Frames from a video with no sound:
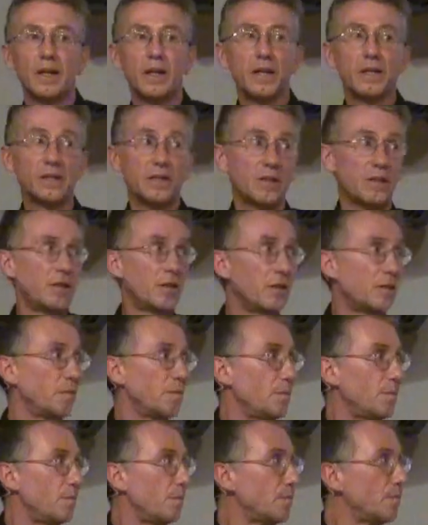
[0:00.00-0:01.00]

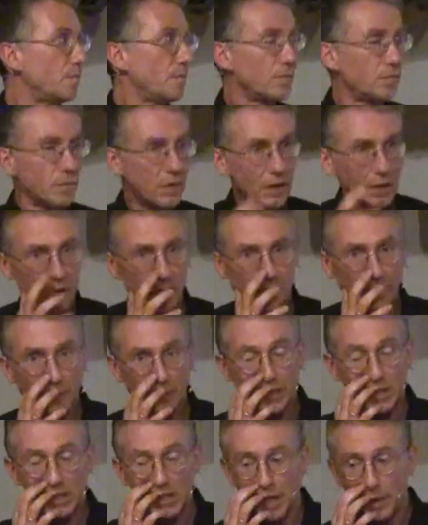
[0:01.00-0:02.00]
Another
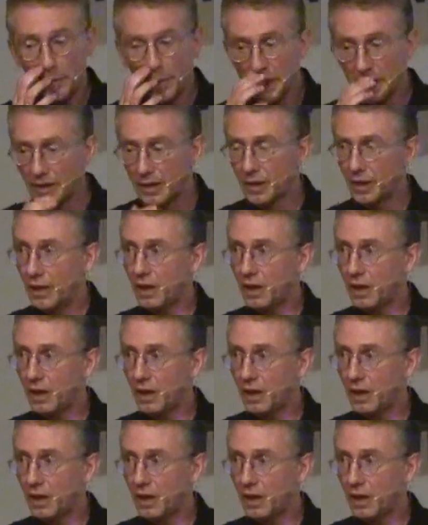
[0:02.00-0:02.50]
big topic.